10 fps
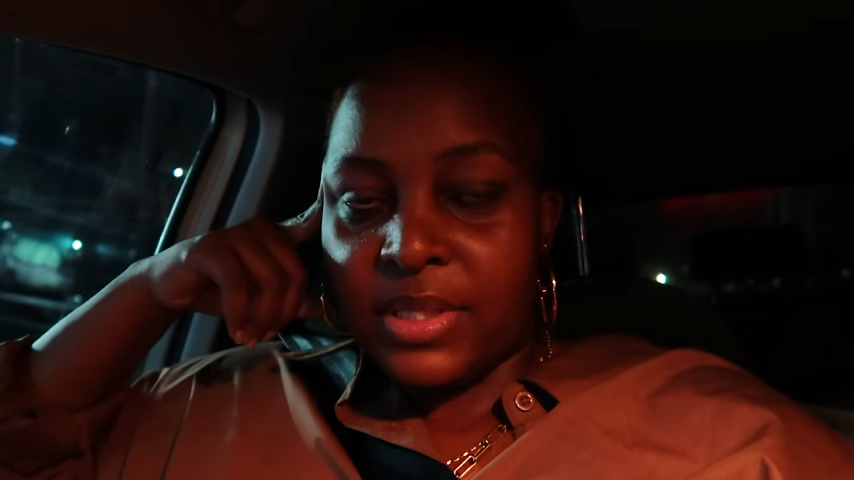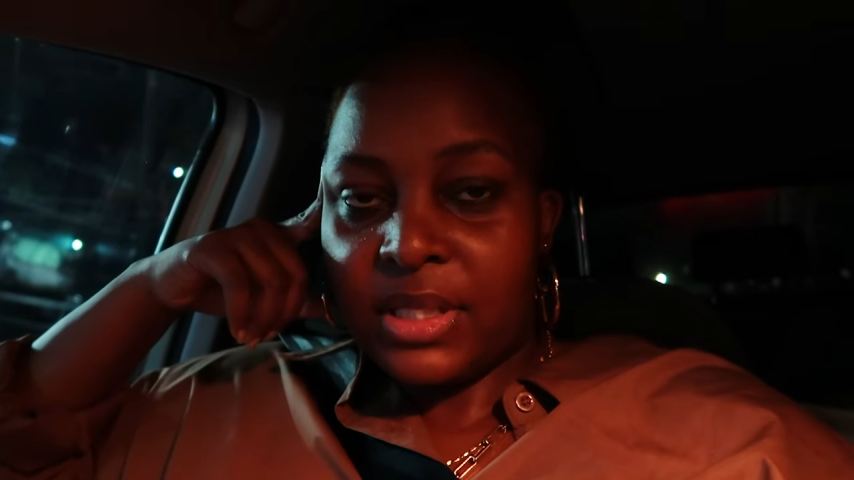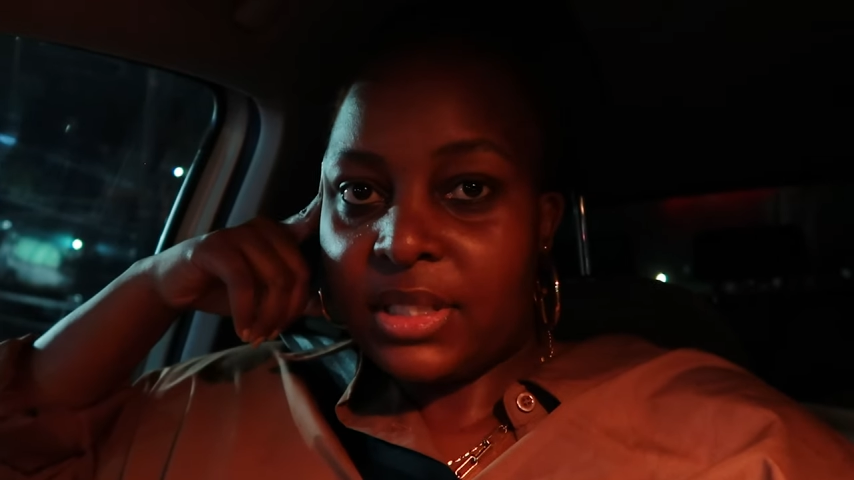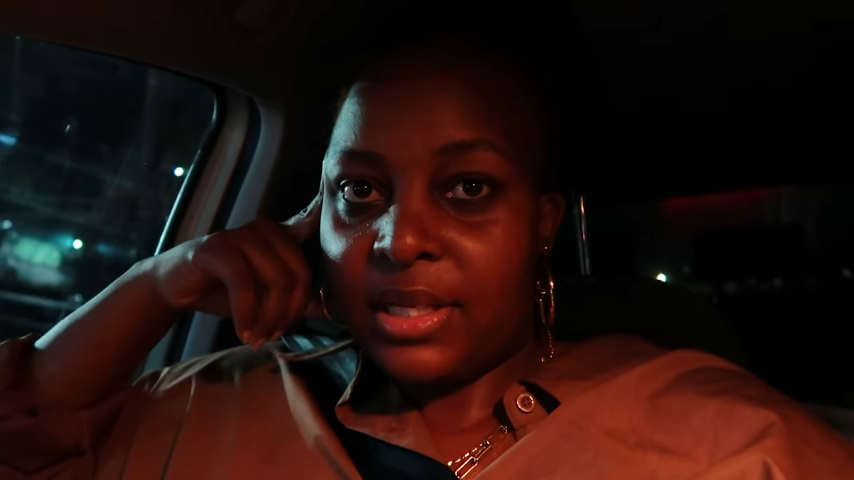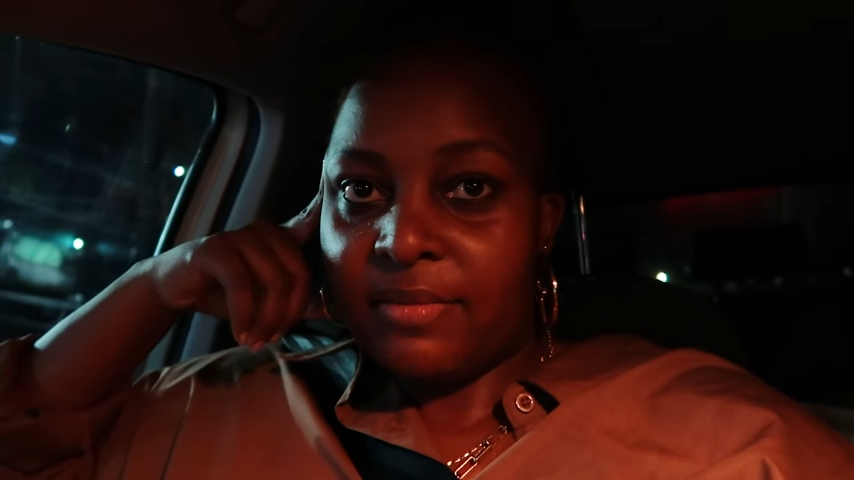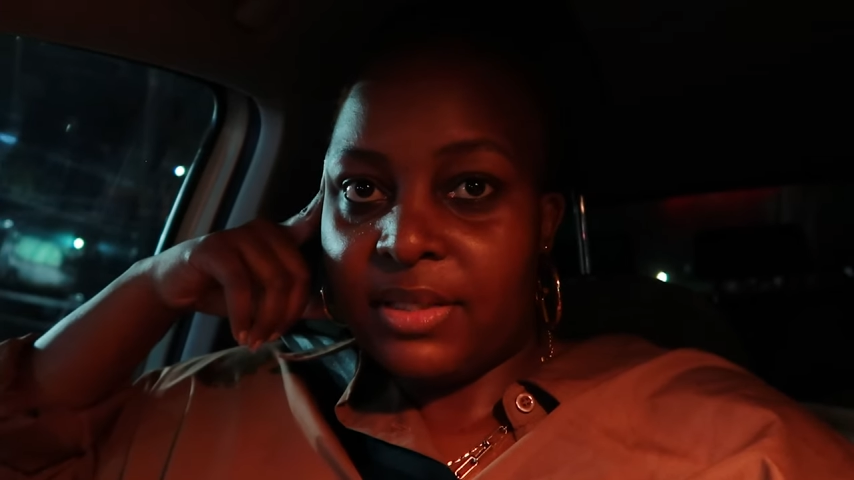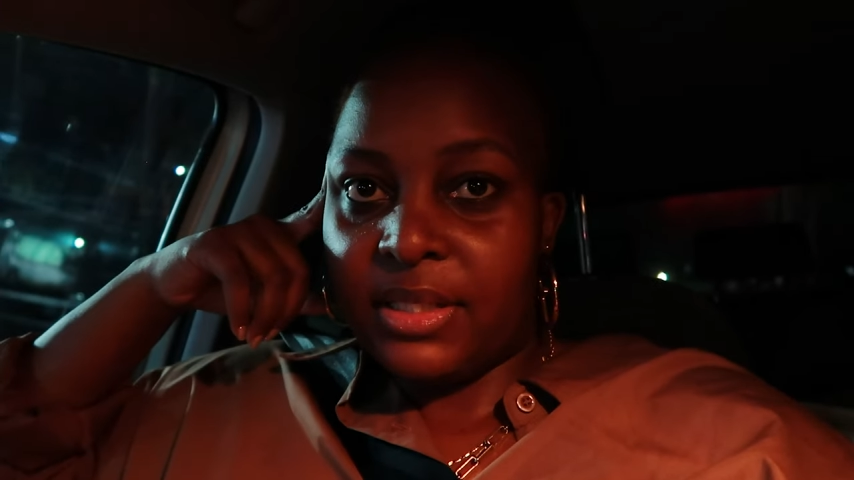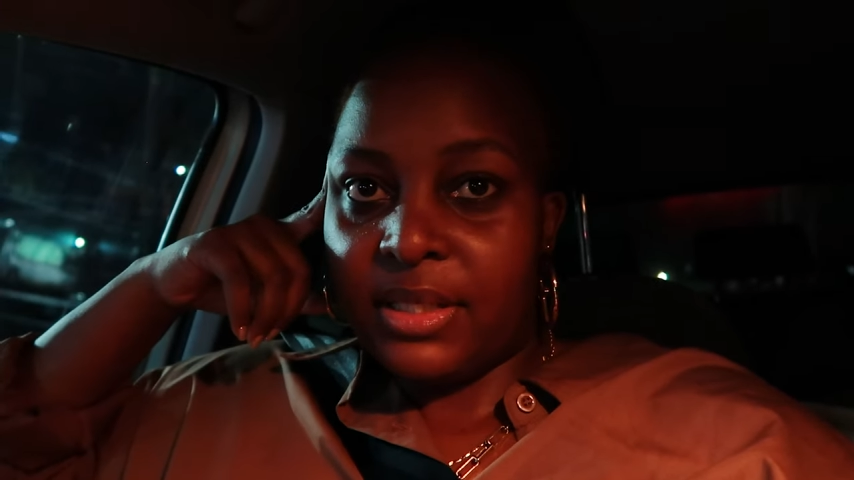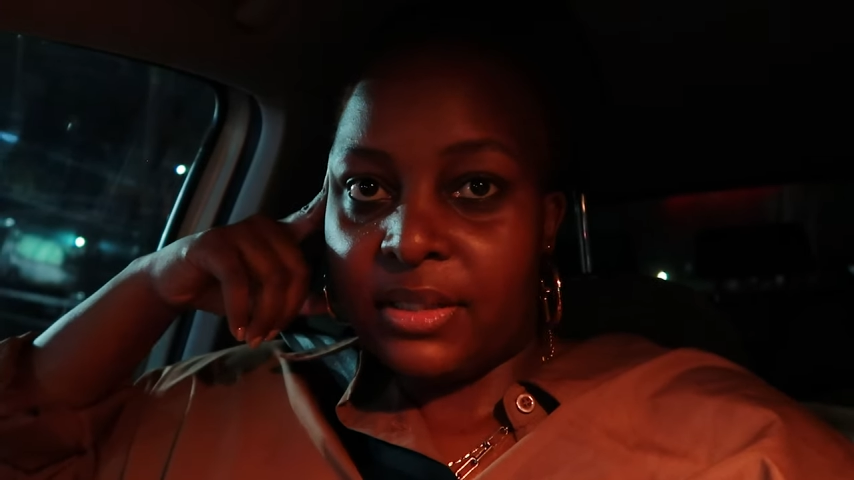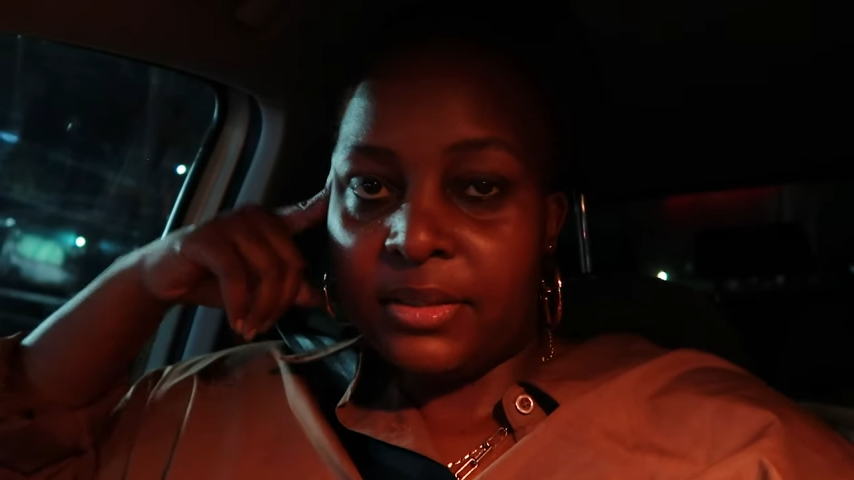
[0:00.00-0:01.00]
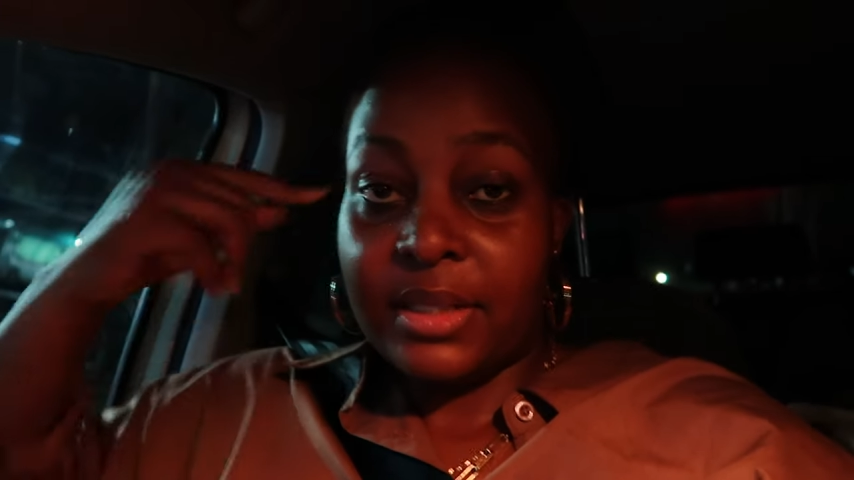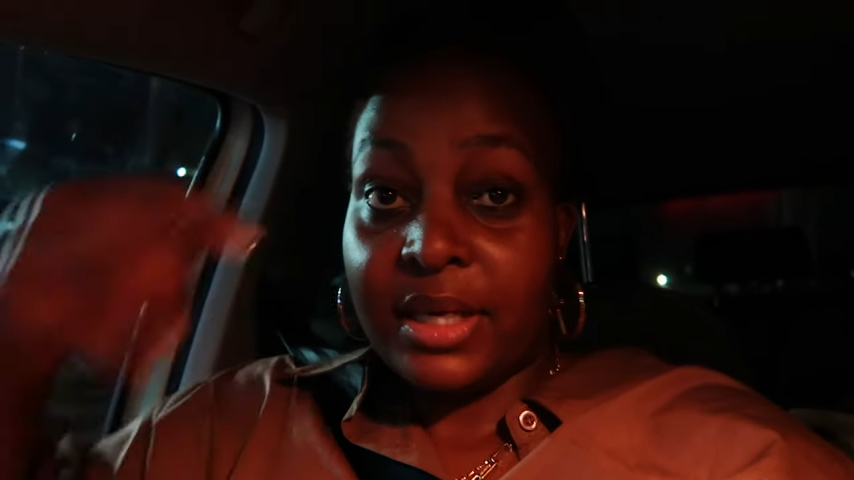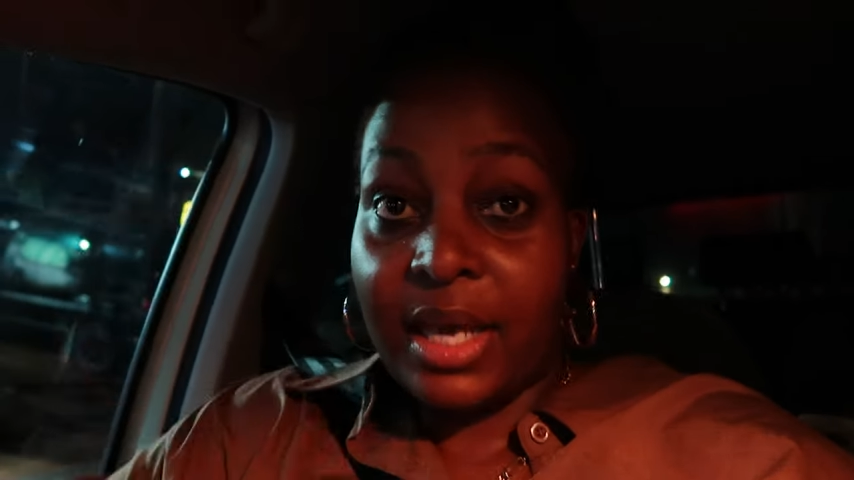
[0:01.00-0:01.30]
was such a lovely day.